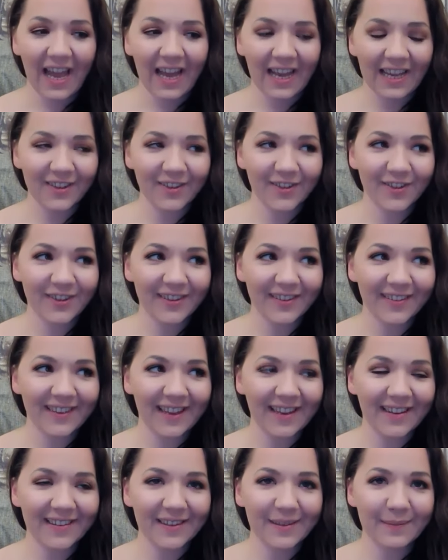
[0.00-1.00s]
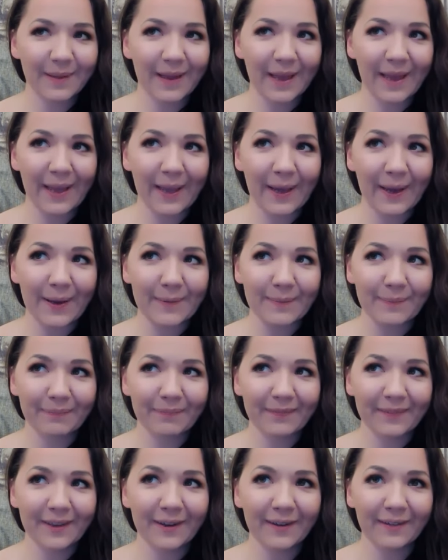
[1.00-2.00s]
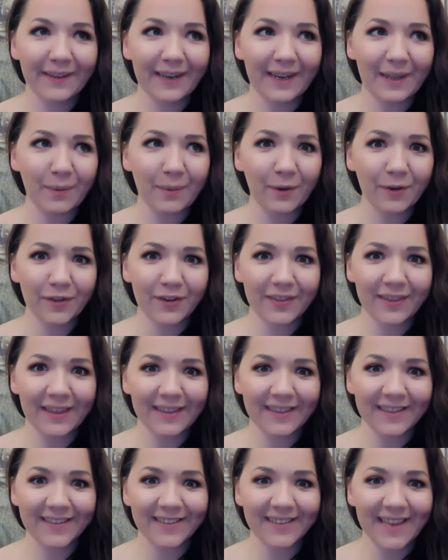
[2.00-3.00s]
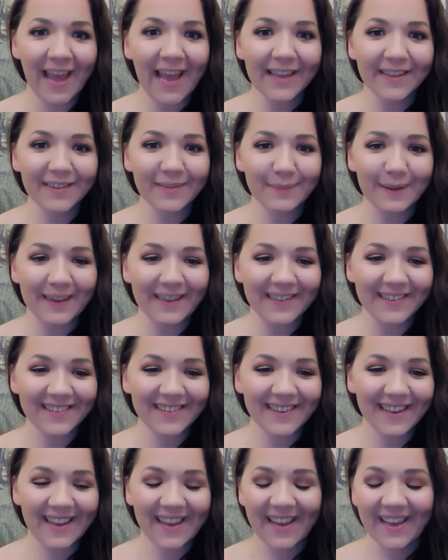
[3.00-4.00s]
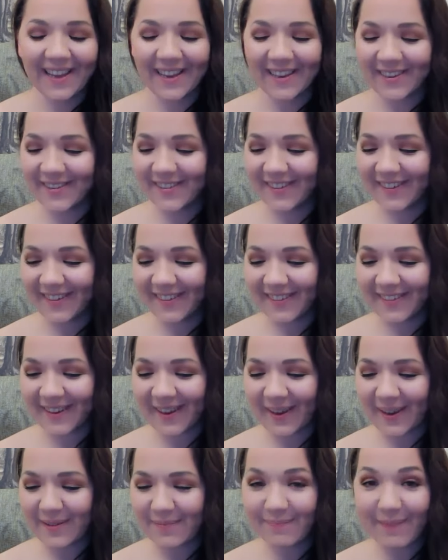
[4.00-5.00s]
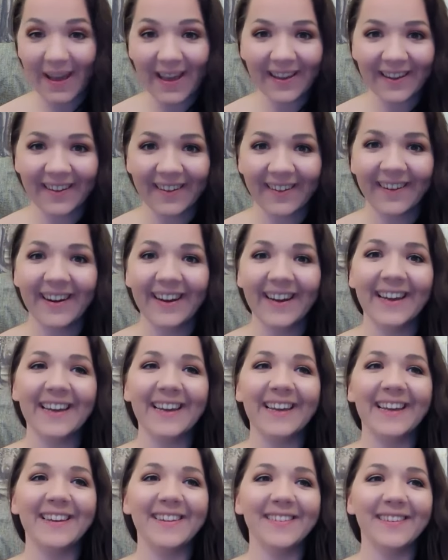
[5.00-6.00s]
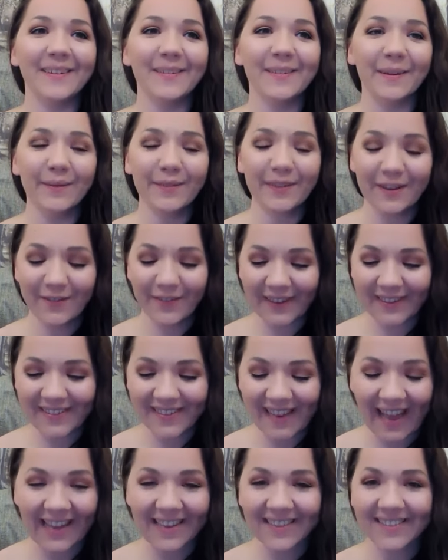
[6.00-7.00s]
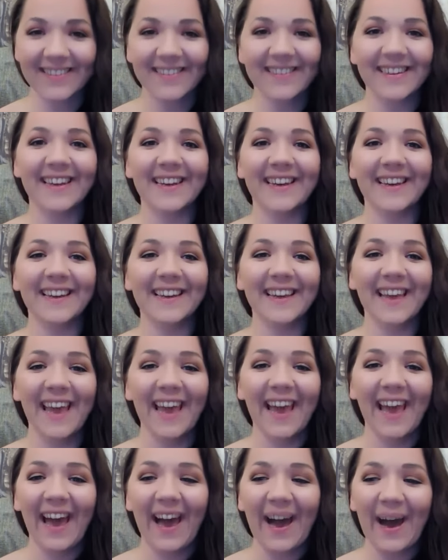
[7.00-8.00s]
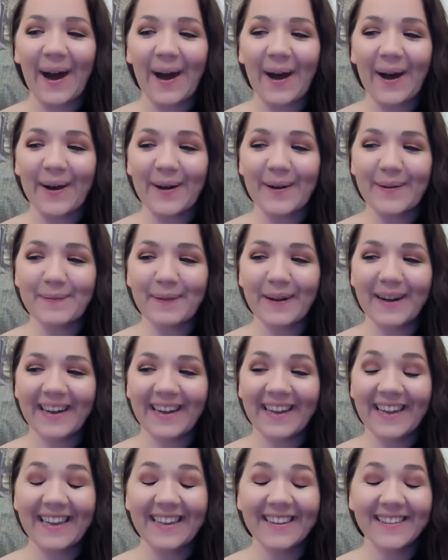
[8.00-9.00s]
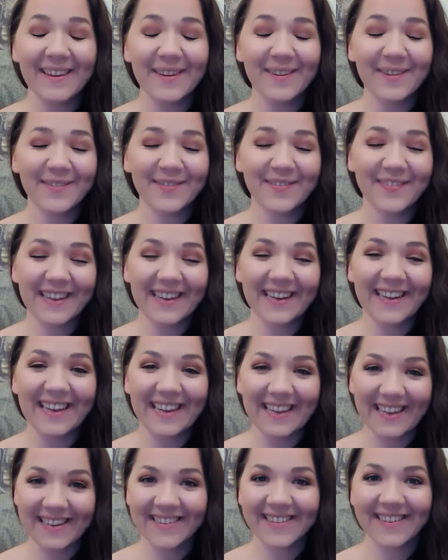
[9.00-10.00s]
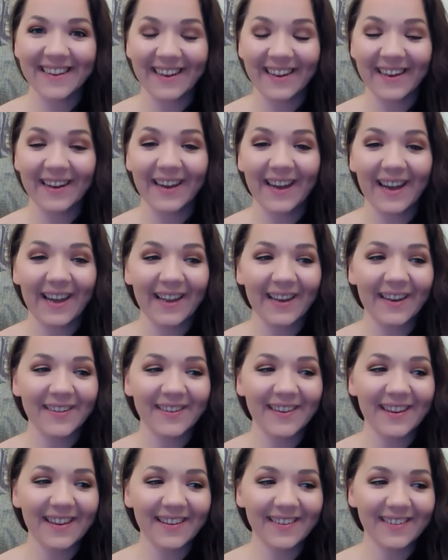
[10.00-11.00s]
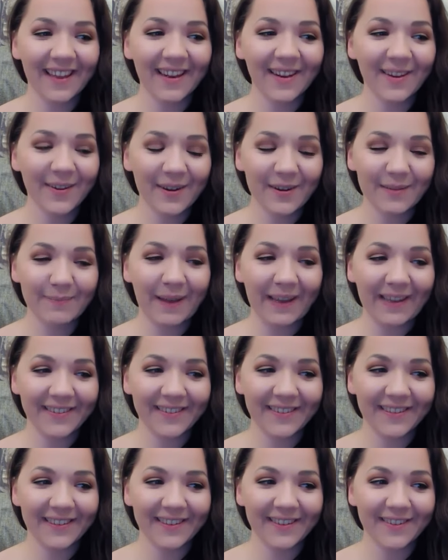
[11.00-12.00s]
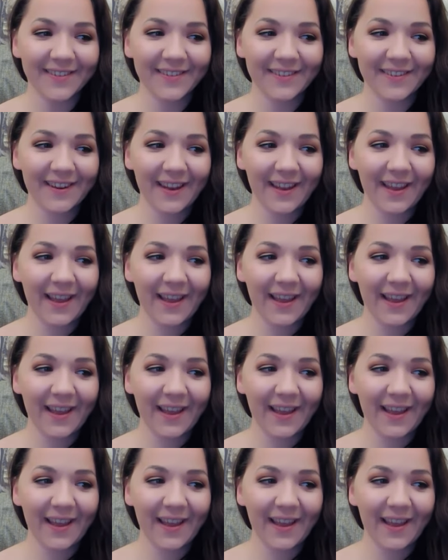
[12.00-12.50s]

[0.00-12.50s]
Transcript: and she said to me, oh, Lily, what do you think this text means? And she's met a guy. He seems absolutely fantastic. He seems really into her, and he sent her a message